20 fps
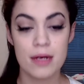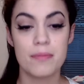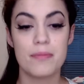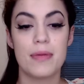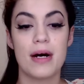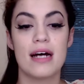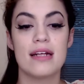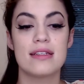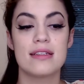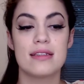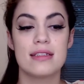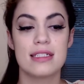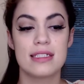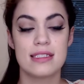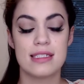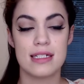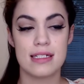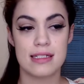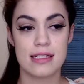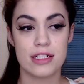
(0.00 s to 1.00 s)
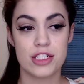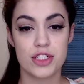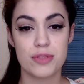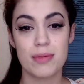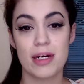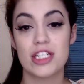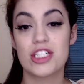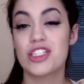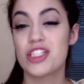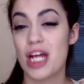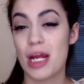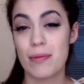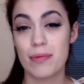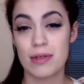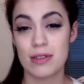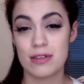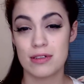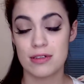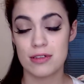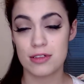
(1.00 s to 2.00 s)
But this is a much
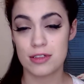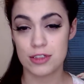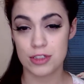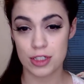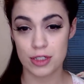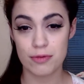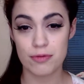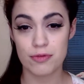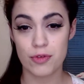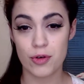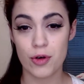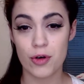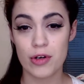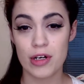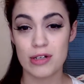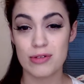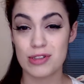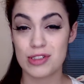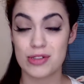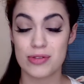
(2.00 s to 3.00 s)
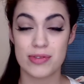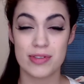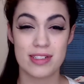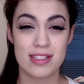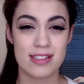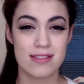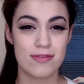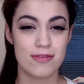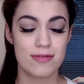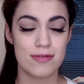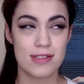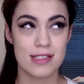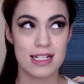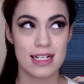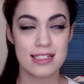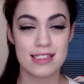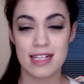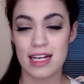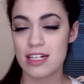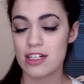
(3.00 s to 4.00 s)
cheaper dupe for it, which was
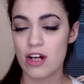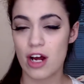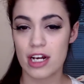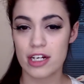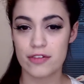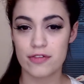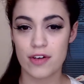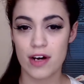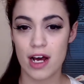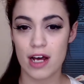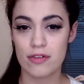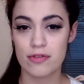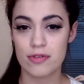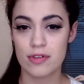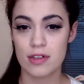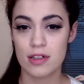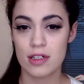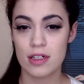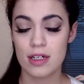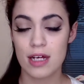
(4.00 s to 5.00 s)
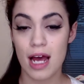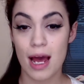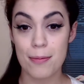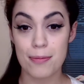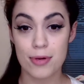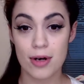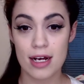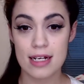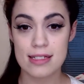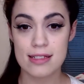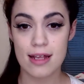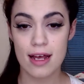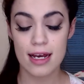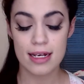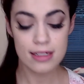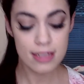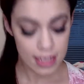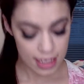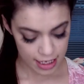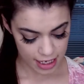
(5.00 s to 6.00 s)
$16.95 at
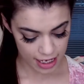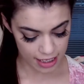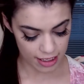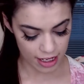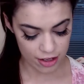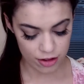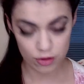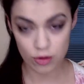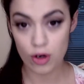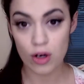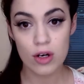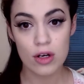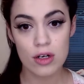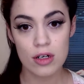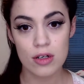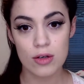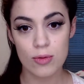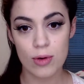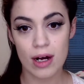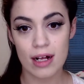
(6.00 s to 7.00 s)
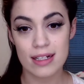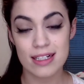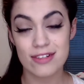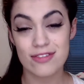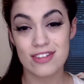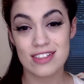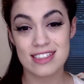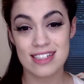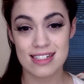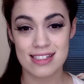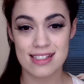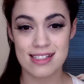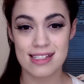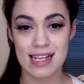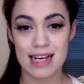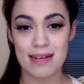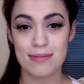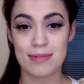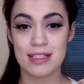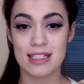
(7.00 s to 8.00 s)
Priceline, and I thought, well, if it does the
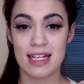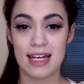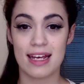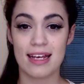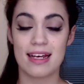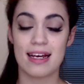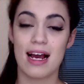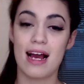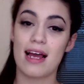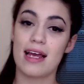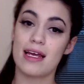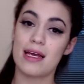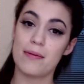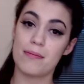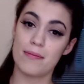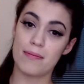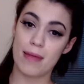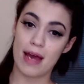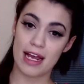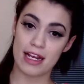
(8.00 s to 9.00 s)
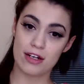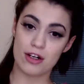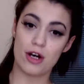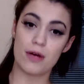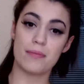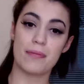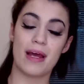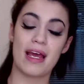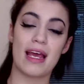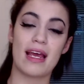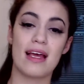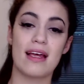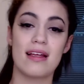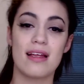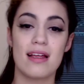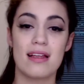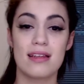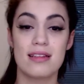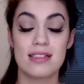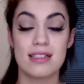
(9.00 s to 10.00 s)
same thing, it may not be
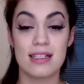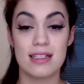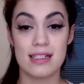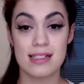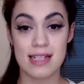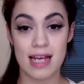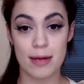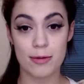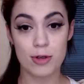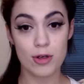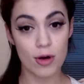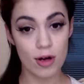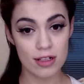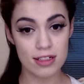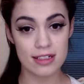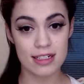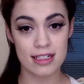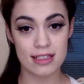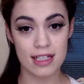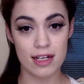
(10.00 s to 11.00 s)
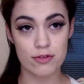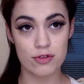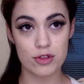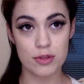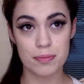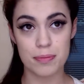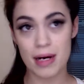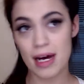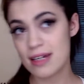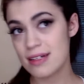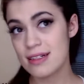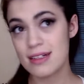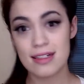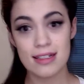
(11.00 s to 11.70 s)
to the same quality level, but